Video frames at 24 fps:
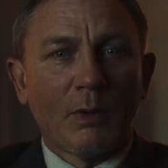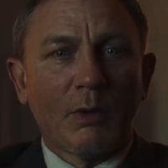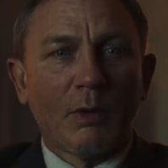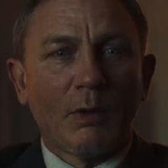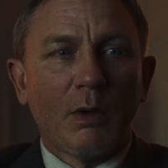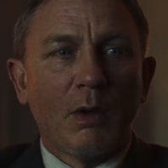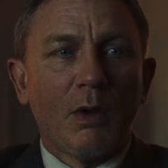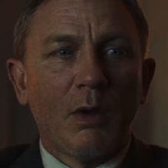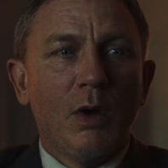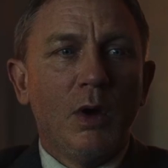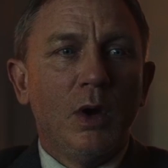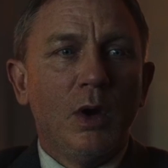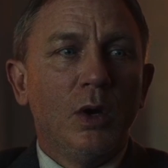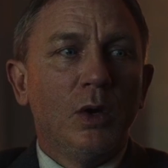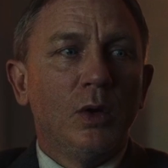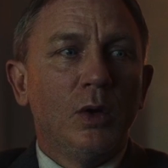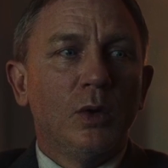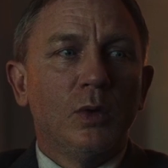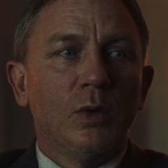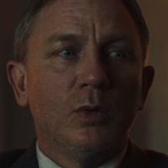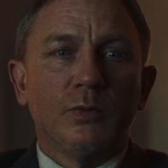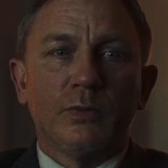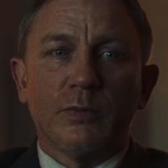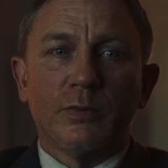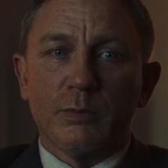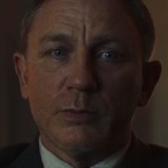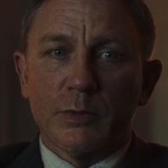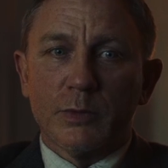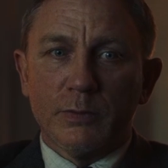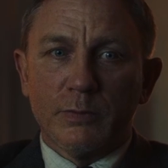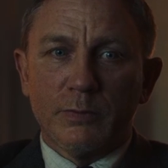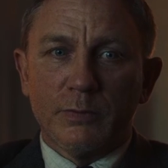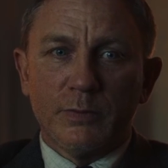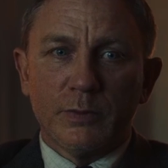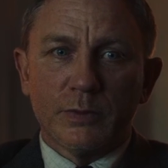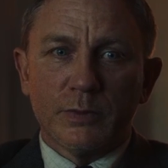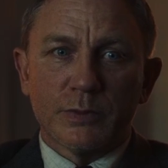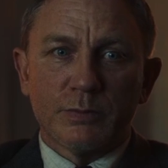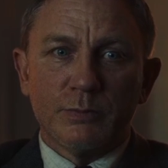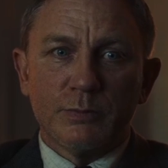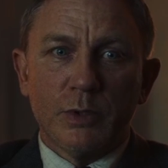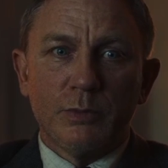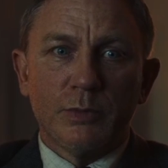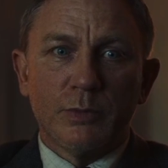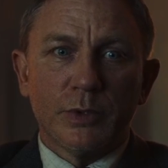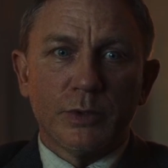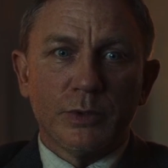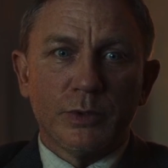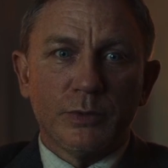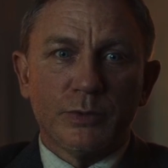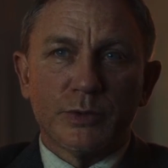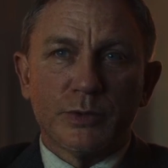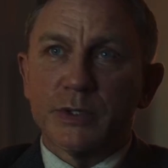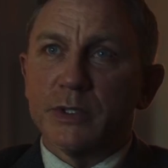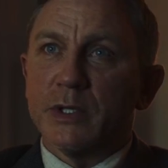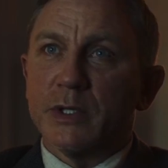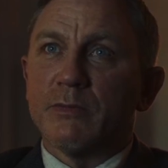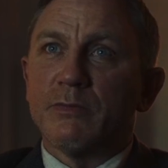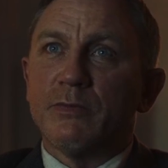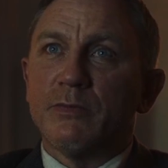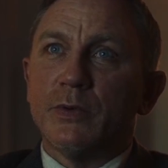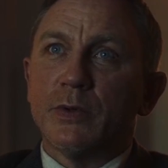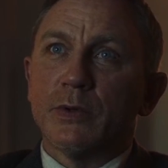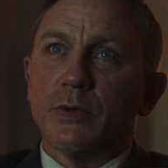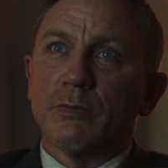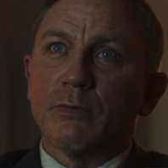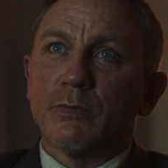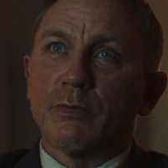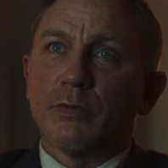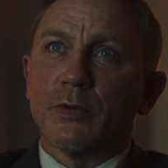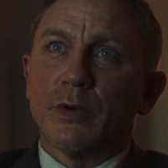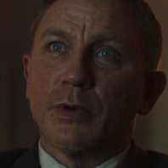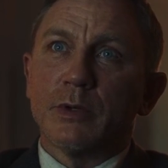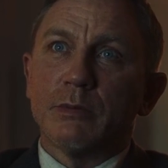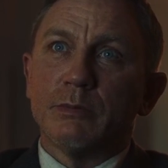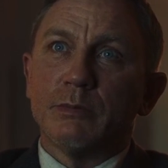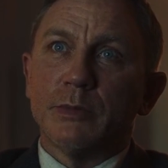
There's one reveal left though. Blanc isn't as shitty a